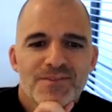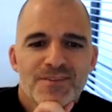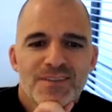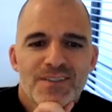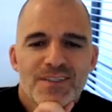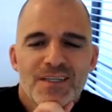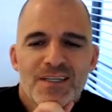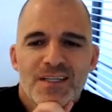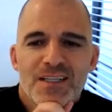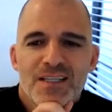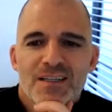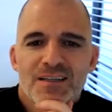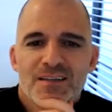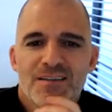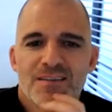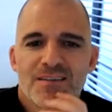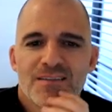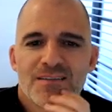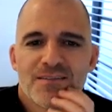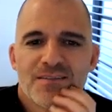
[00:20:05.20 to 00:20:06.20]

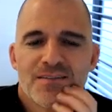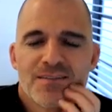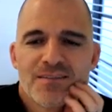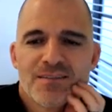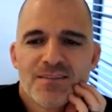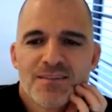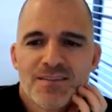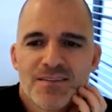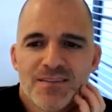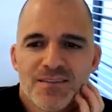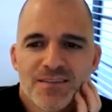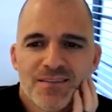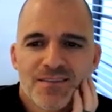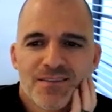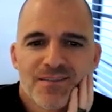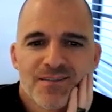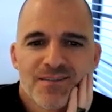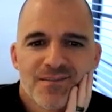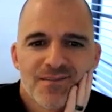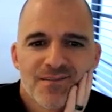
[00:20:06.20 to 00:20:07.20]

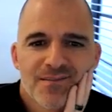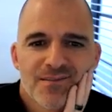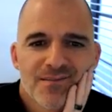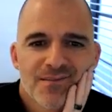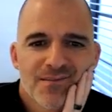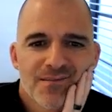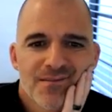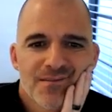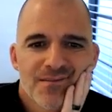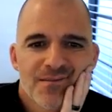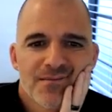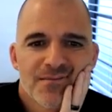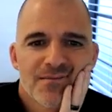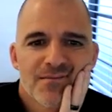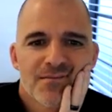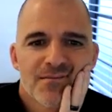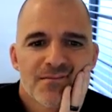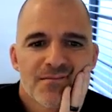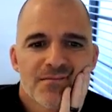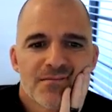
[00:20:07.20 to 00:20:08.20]

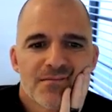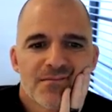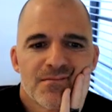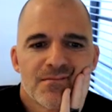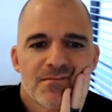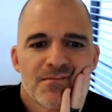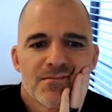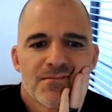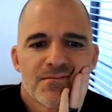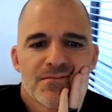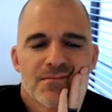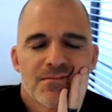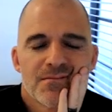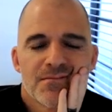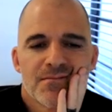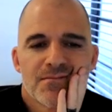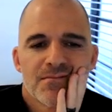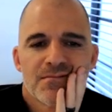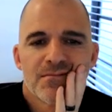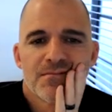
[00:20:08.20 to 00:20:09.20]

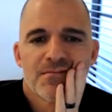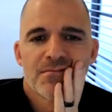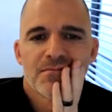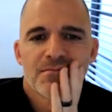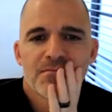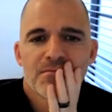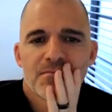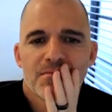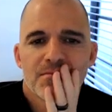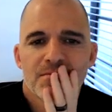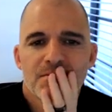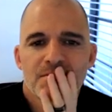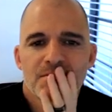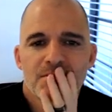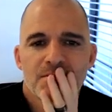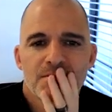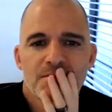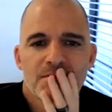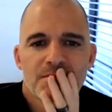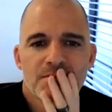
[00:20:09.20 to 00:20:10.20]

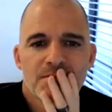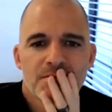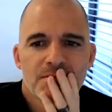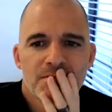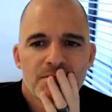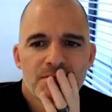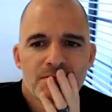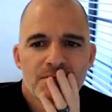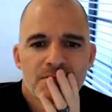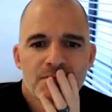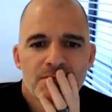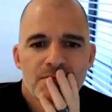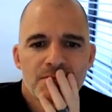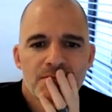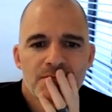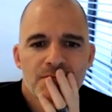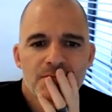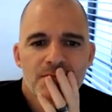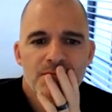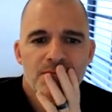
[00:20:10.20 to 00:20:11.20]

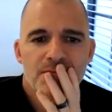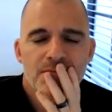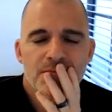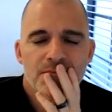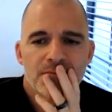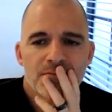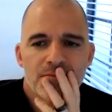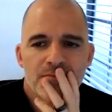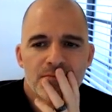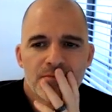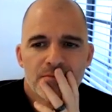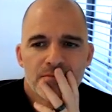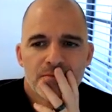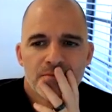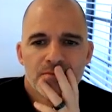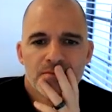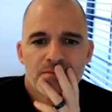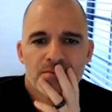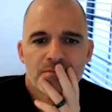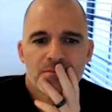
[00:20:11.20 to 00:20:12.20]

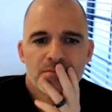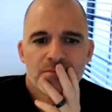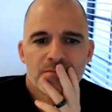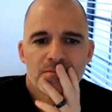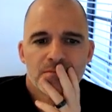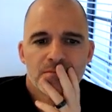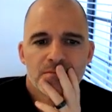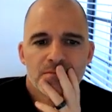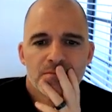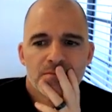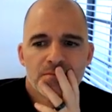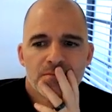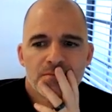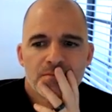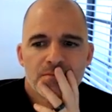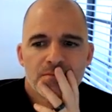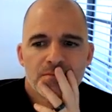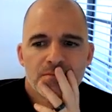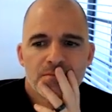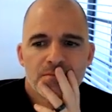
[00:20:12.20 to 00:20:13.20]
This person isn't speaking.